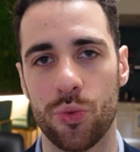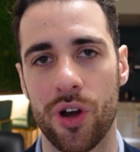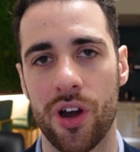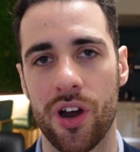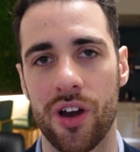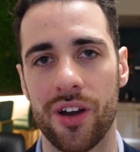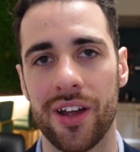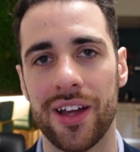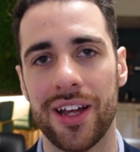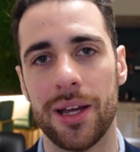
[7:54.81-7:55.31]

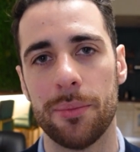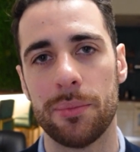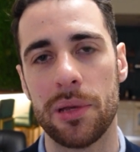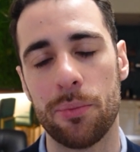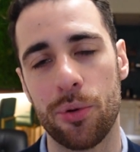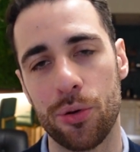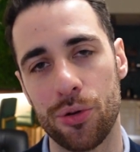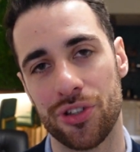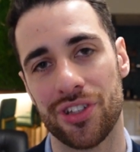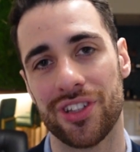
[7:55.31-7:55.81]
where
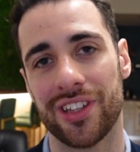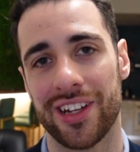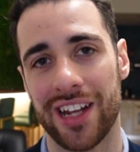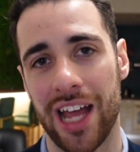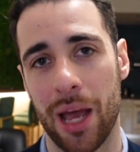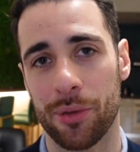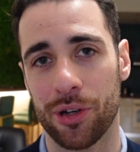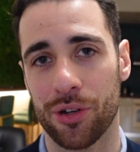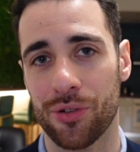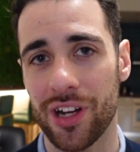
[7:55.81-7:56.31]
people using
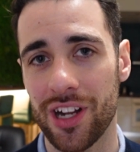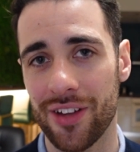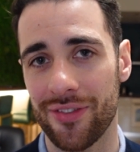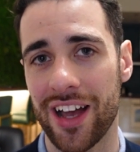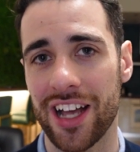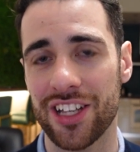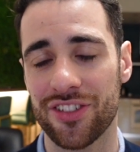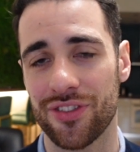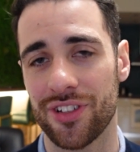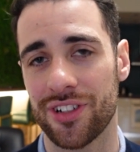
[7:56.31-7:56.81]
dynamic creative
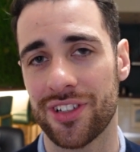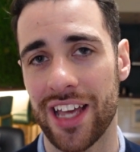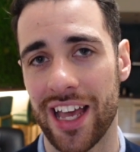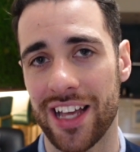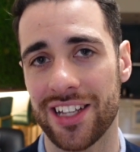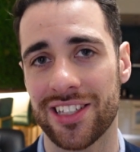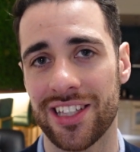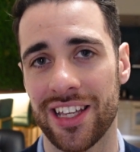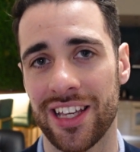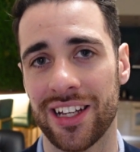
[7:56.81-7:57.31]
ads for their
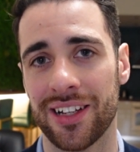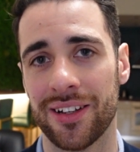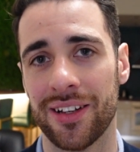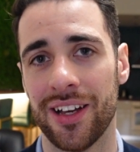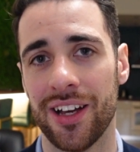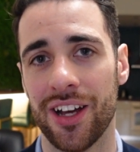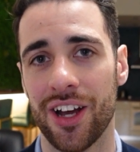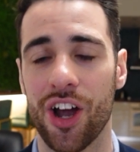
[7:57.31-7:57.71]
testing